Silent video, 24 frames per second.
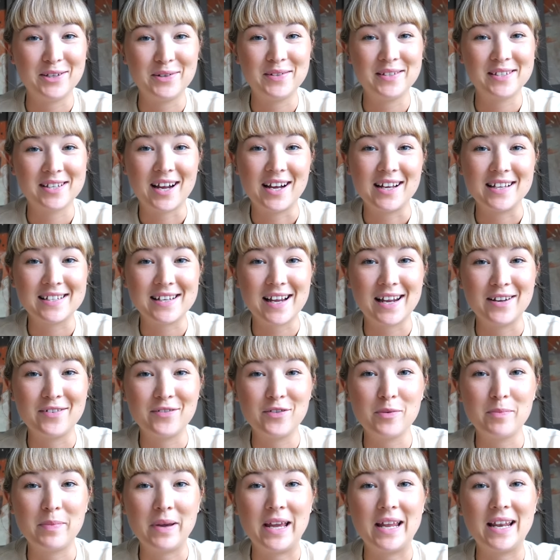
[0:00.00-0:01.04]
Skyscanner
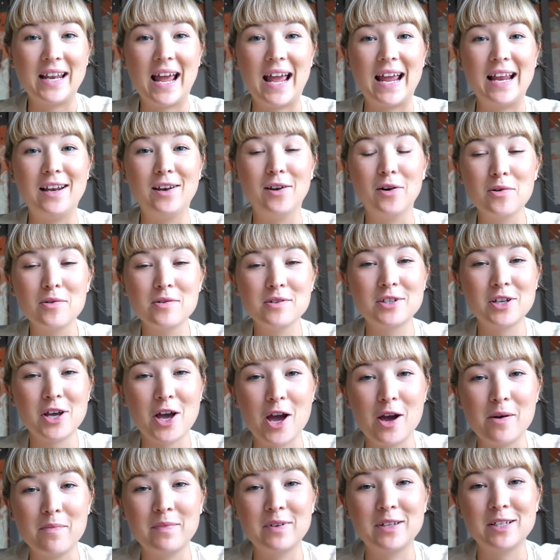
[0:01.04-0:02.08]
for being a
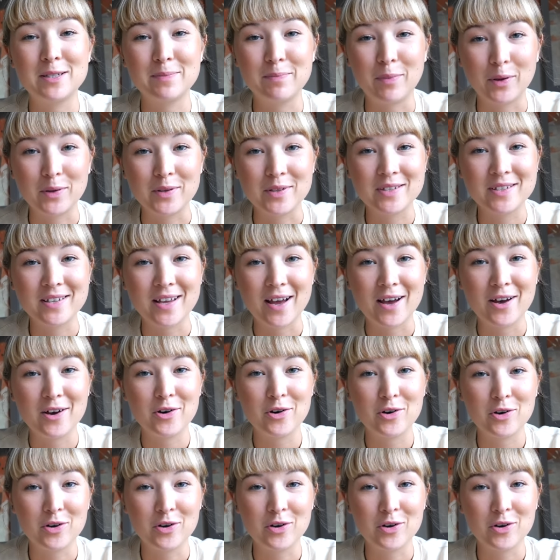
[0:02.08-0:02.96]
long-term sponsor